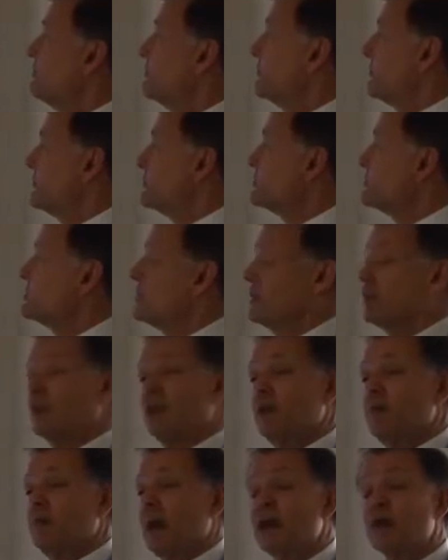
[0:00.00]
First,
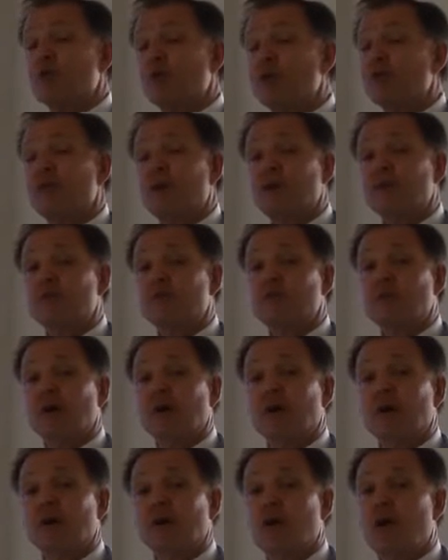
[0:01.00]
the bandwidth has
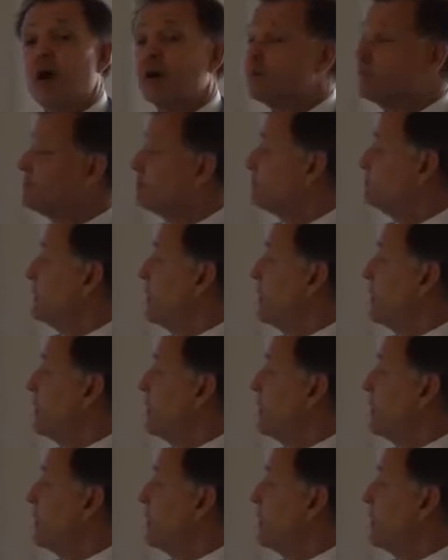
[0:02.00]
gone